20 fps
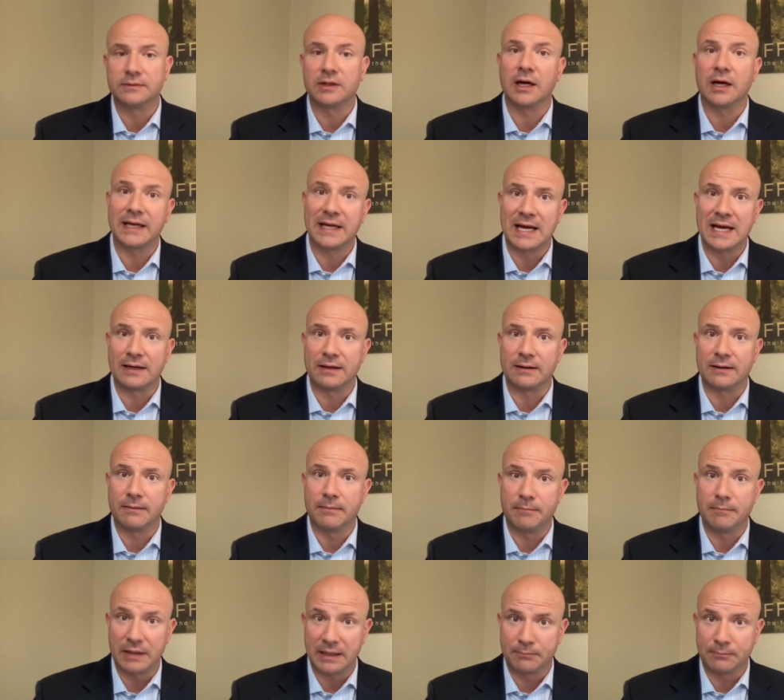Again,
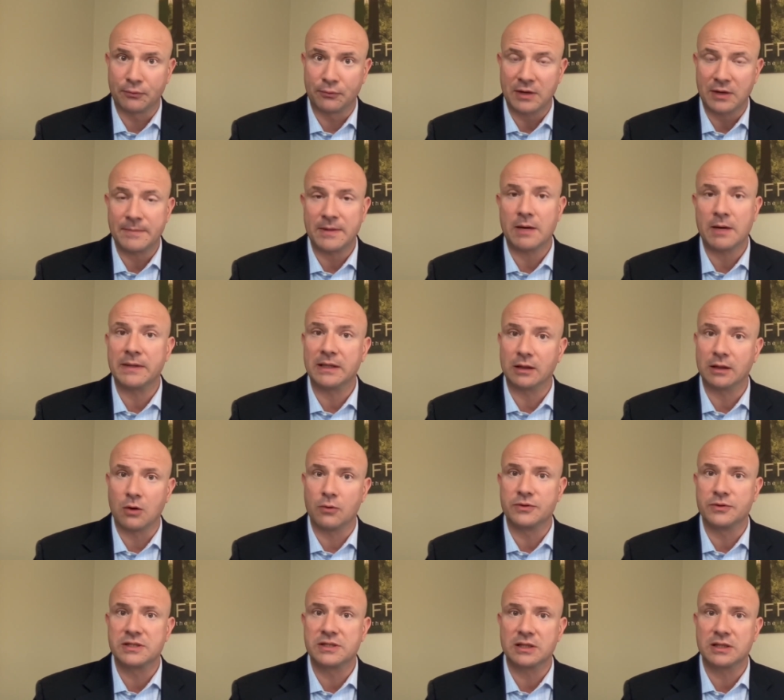big premium in
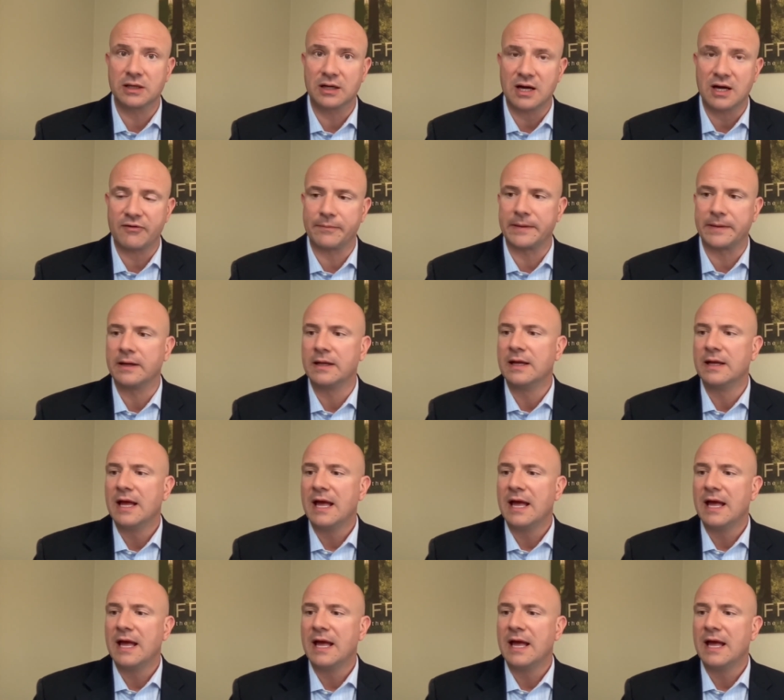loans to the government.